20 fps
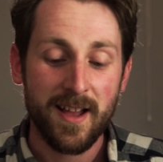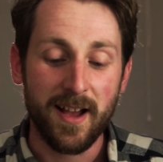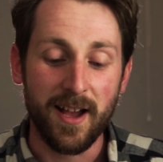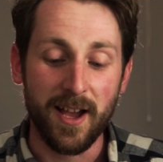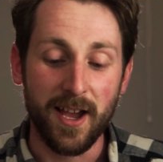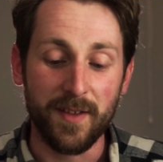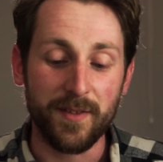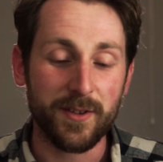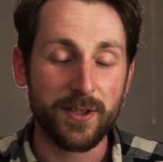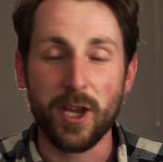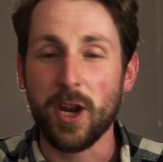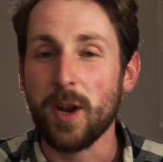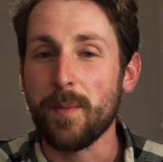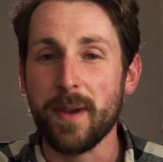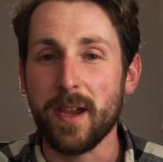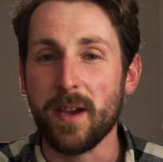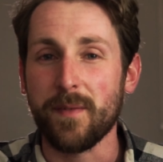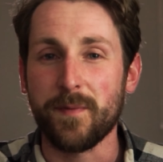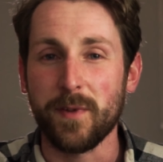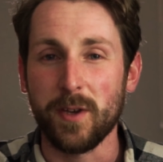there's going to
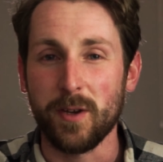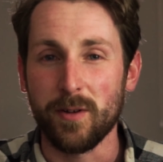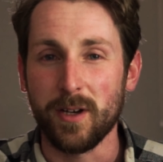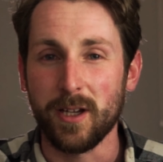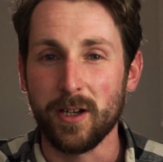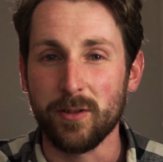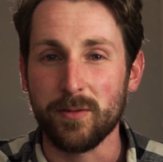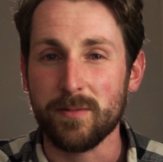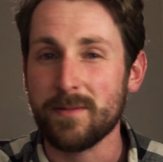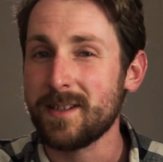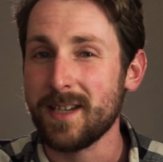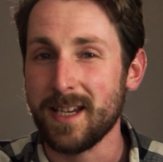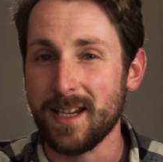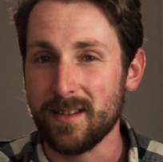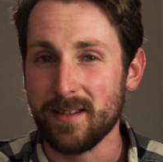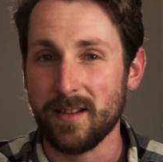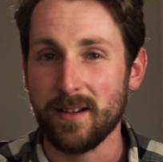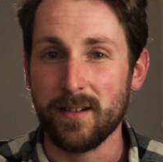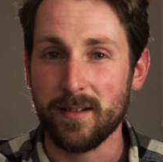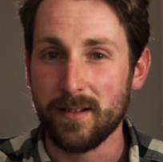be a few little
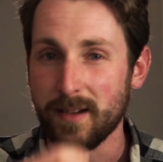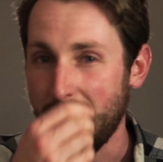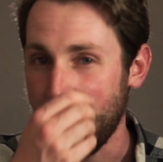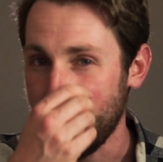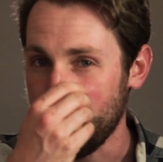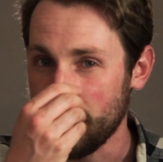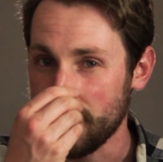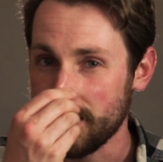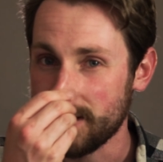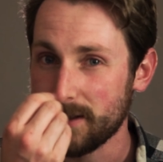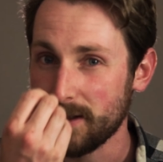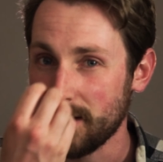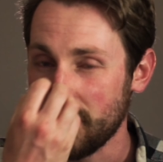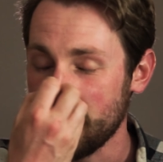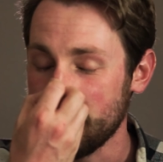teething errors,